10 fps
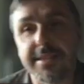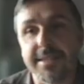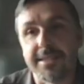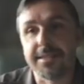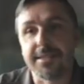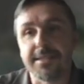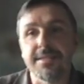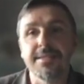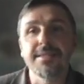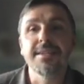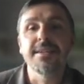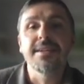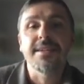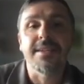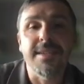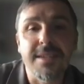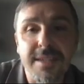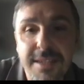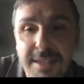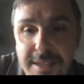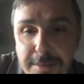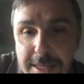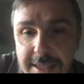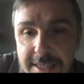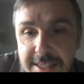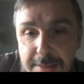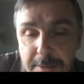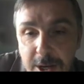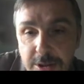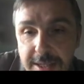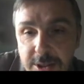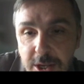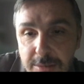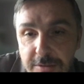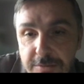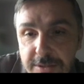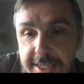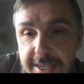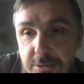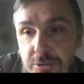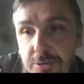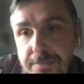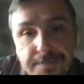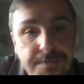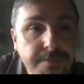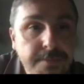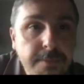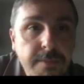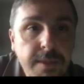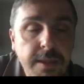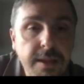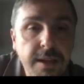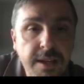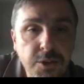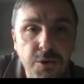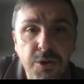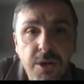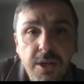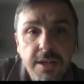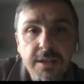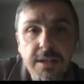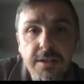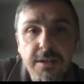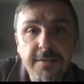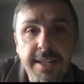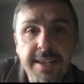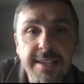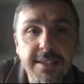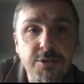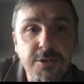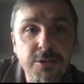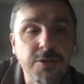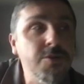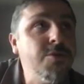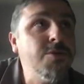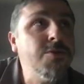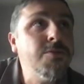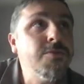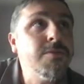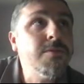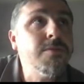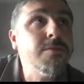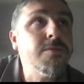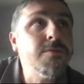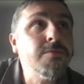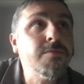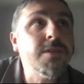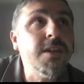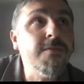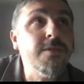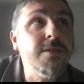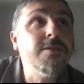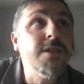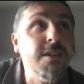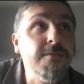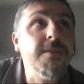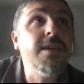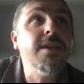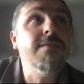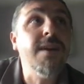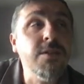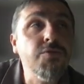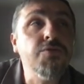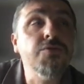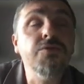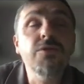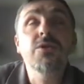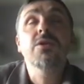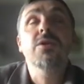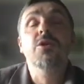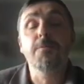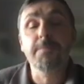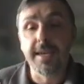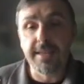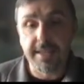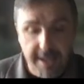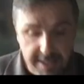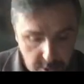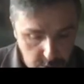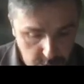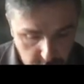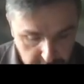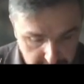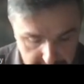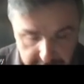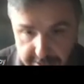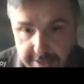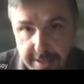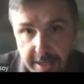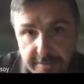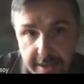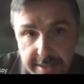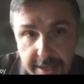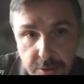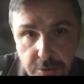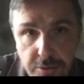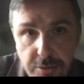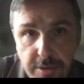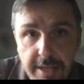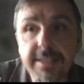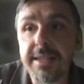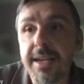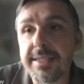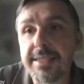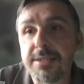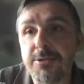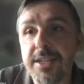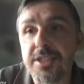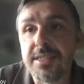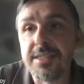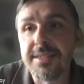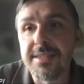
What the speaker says: increase. But it is not bounded in terms of 3 and 2. So one has to, if we want to obtain an analog of Hartley's result, one has to ask the question